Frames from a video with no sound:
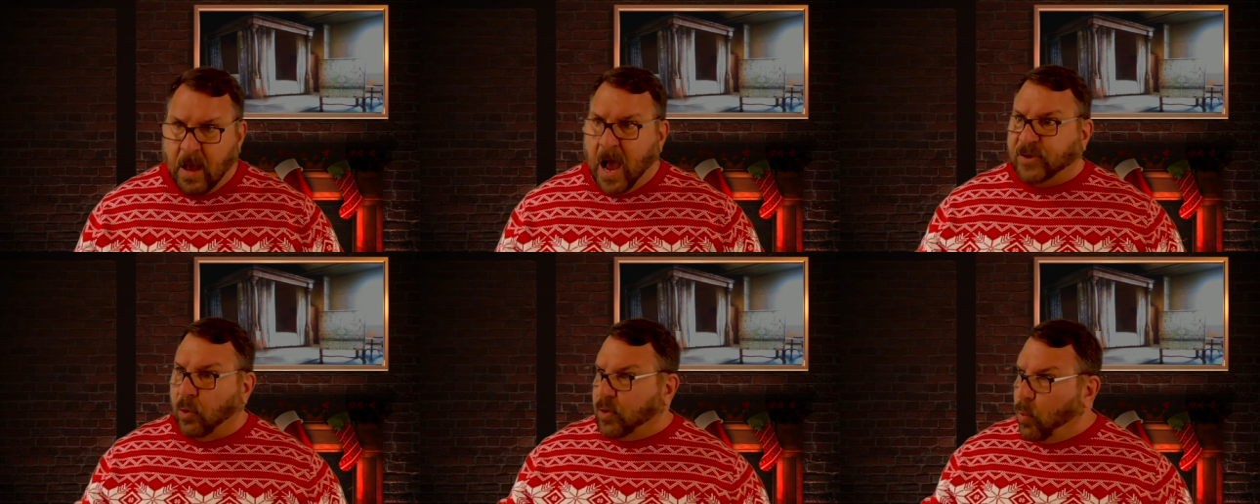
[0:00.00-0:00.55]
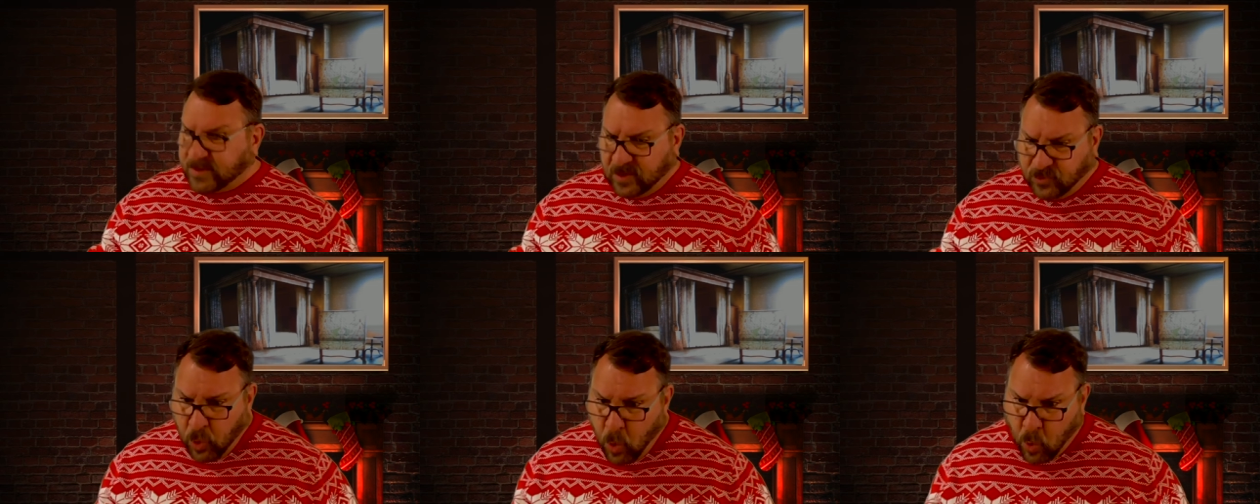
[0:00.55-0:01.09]
I don't know what to
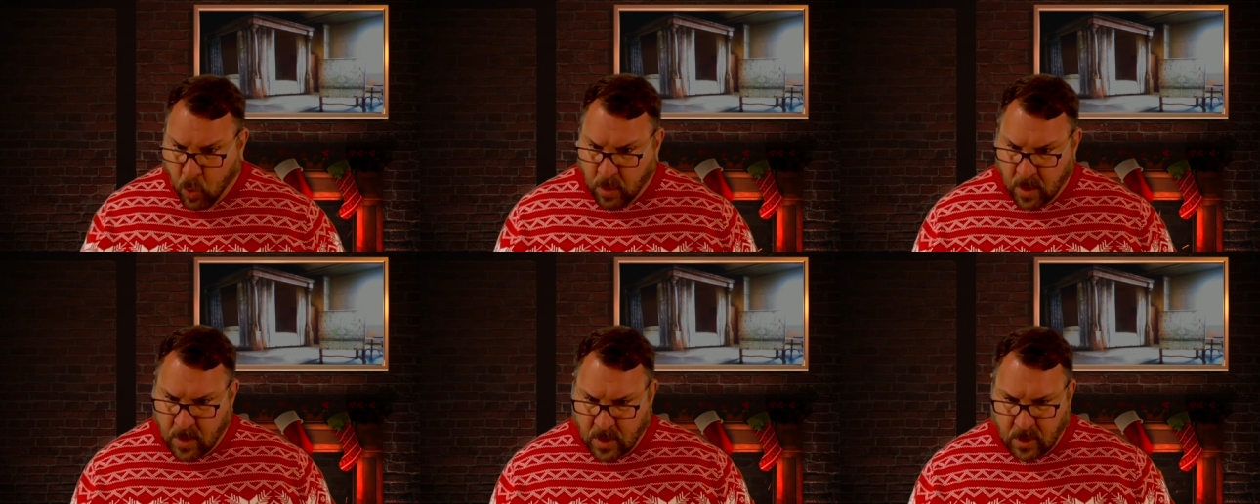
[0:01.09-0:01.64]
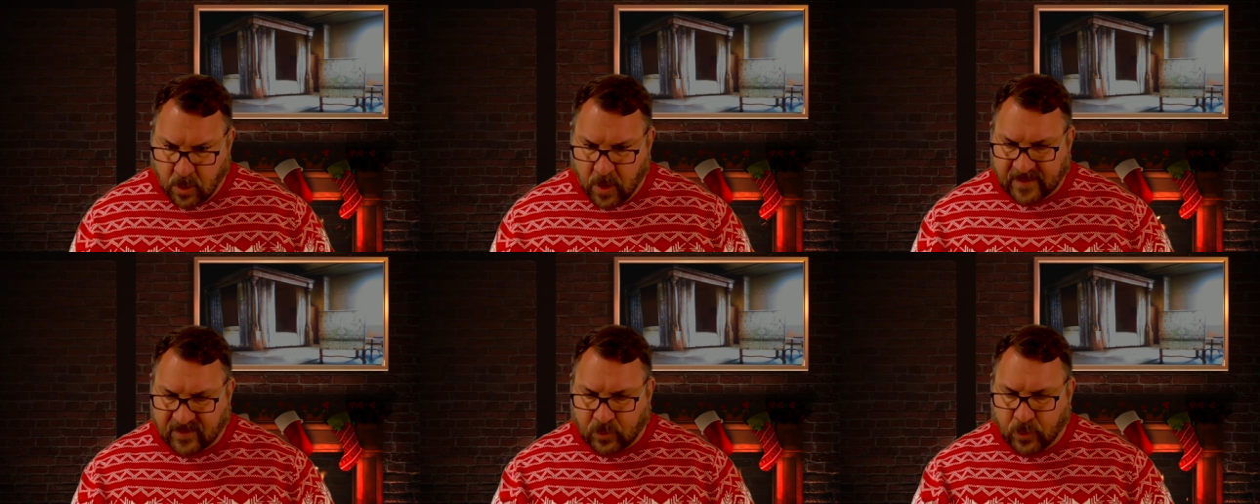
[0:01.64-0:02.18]
do,
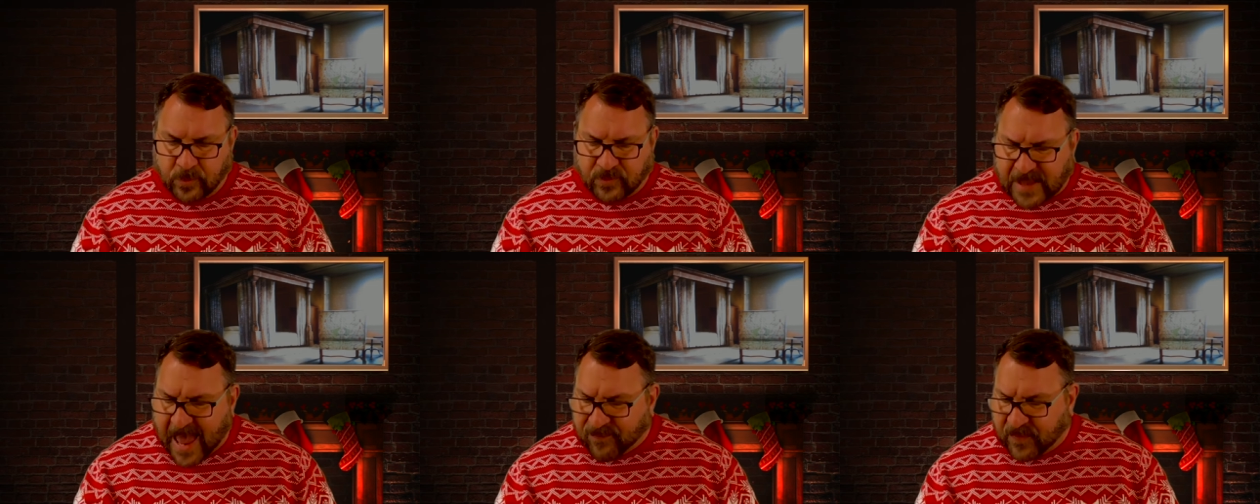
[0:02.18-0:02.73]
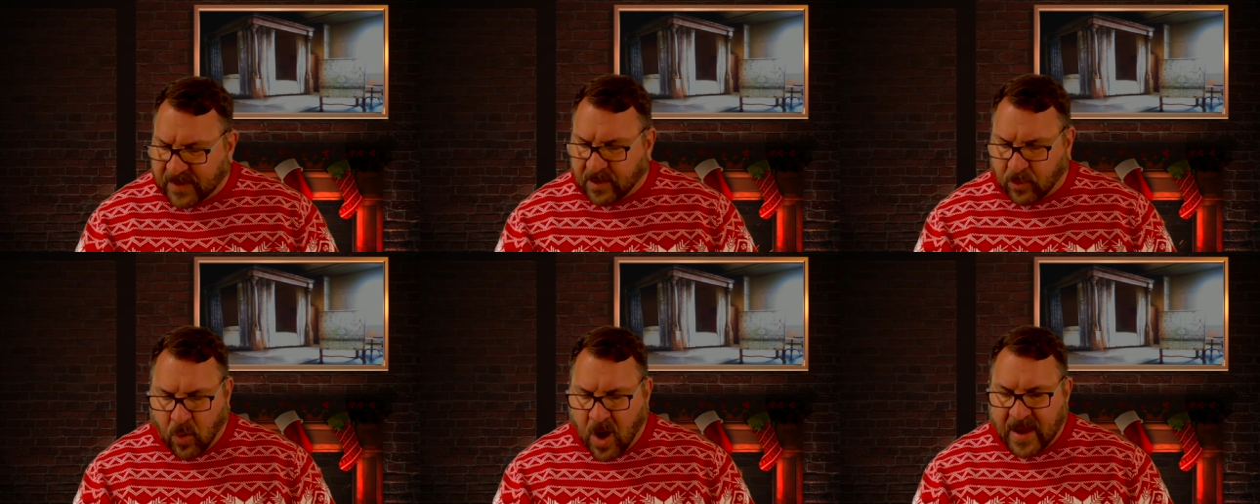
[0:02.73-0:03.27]
cried Scrooge, laughing and
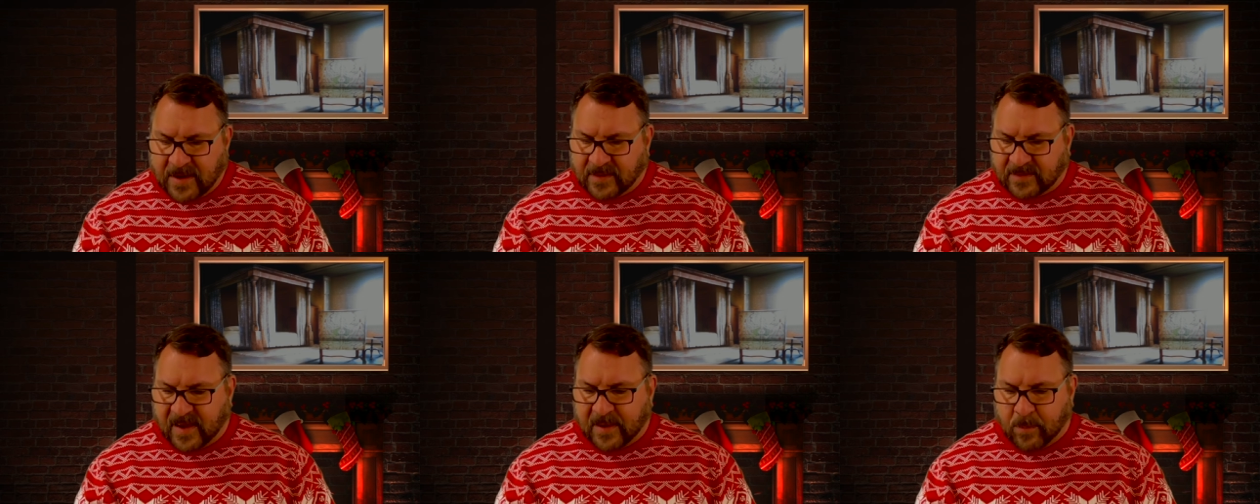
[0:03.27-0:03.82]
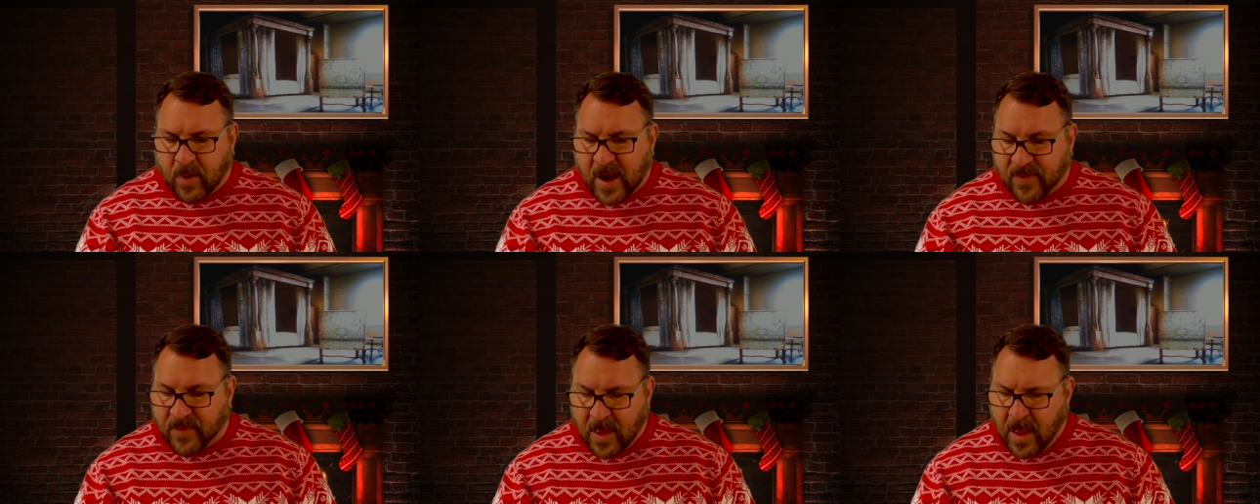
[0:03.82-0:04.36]
crying in the same breath.